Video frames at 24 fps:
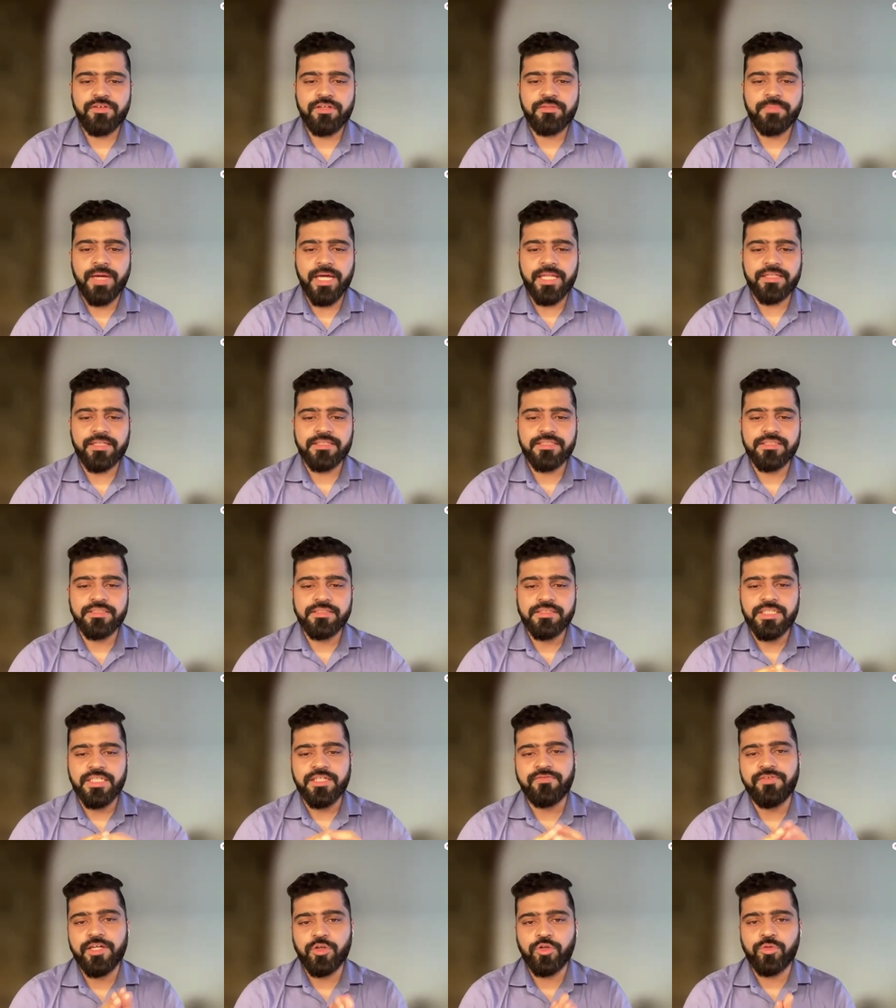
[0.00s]
in managing
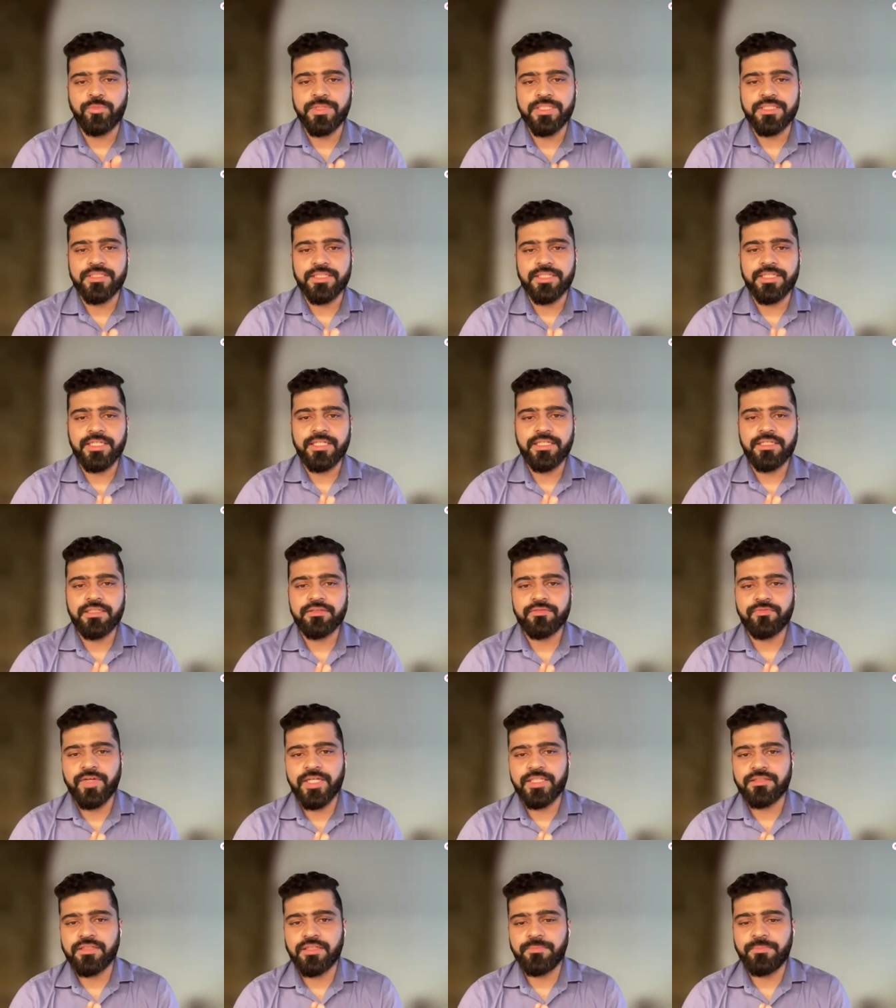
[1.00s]
severe obesity
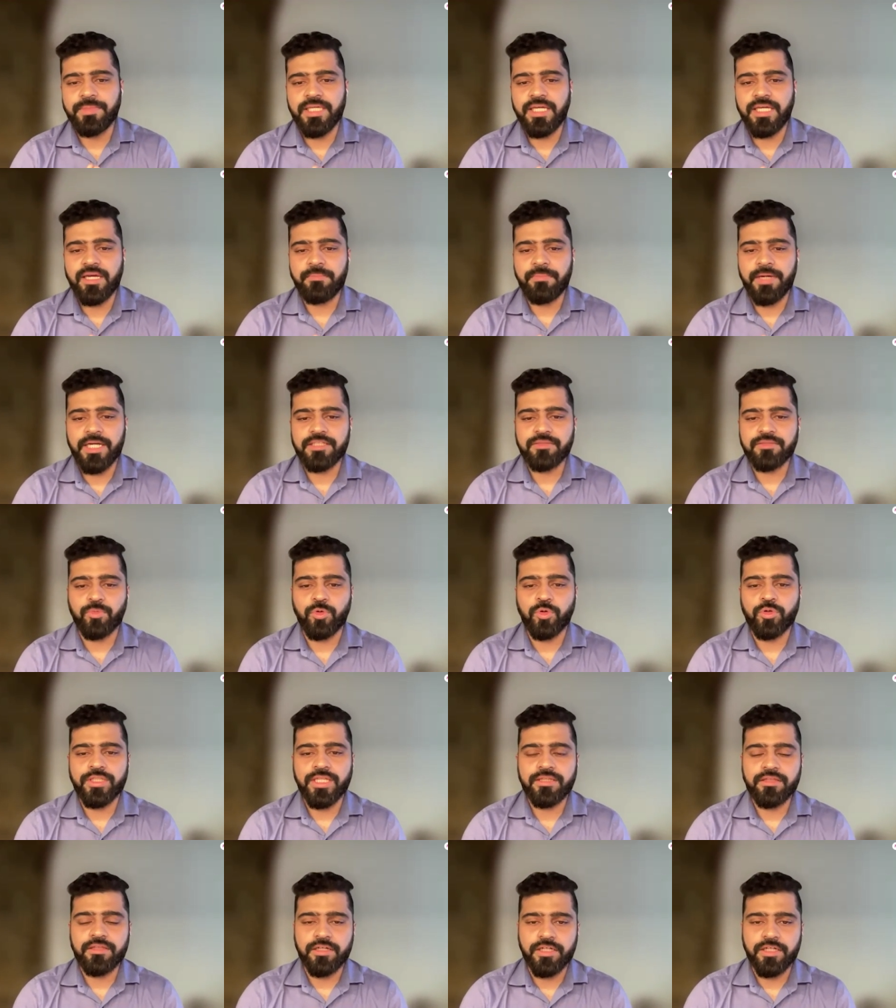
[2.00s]
when the BMI is more
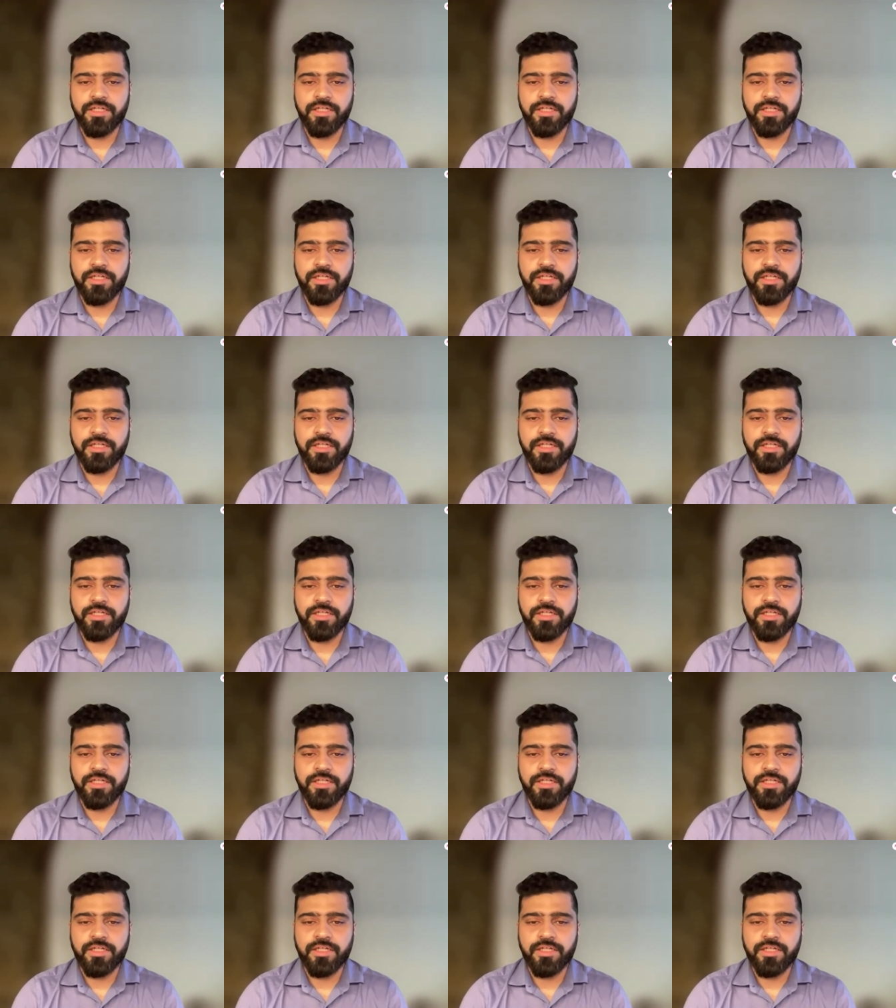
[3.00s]
than